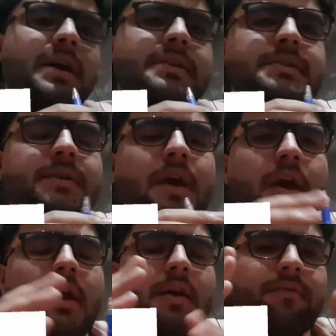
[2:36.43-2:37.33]
that
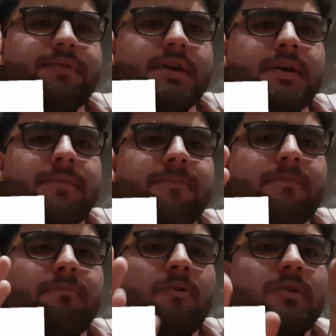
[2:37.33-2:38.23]
if the
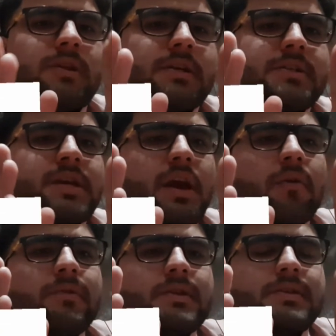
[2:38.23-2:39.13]
both country
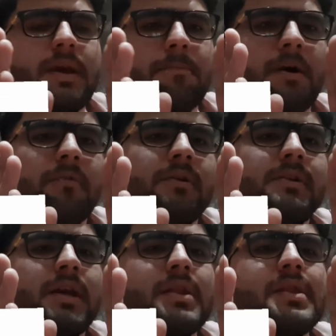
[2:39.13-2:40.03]
have the same power,
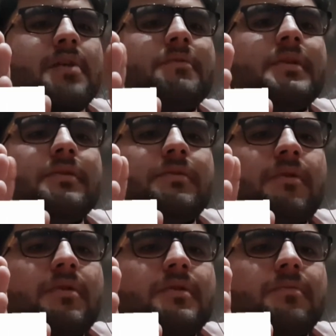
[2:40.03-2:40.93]
then they will
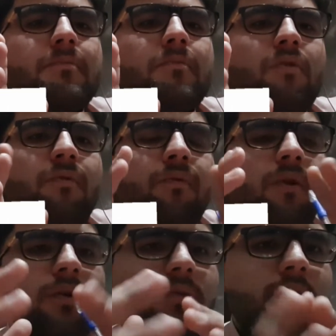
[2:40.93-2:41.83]
not move
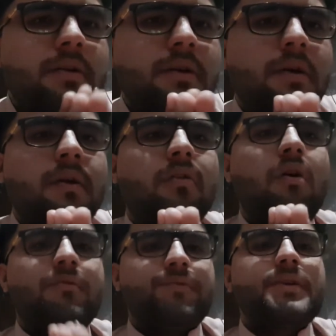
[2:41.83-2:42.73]
forward
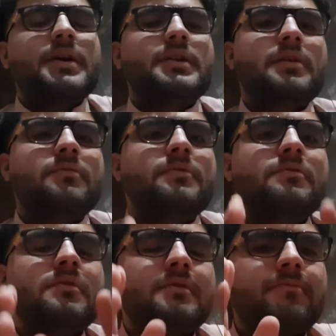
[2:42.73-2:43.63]
conflict, they will
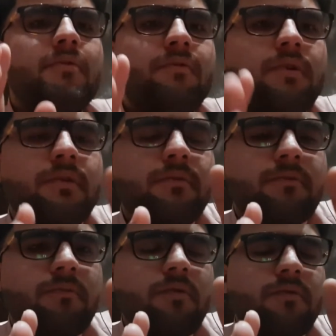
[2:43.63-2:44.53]
not
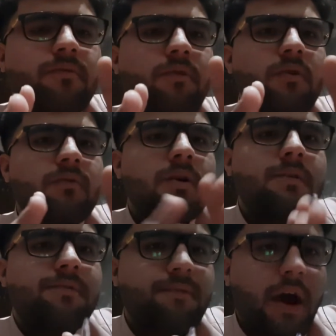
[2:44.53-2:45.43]
move forward
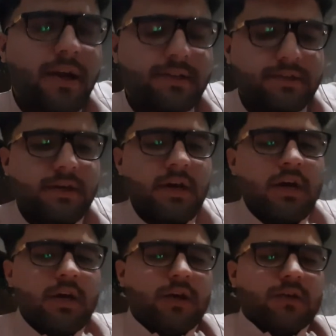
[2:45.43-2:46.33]
fight.
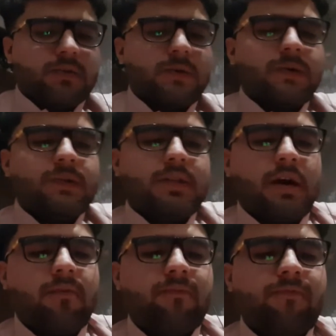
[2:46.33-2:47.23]
So
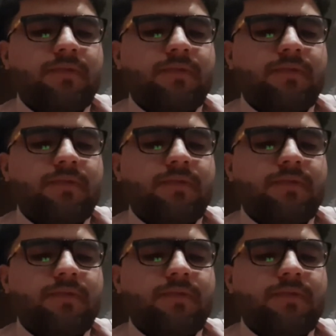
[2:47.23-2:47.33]
the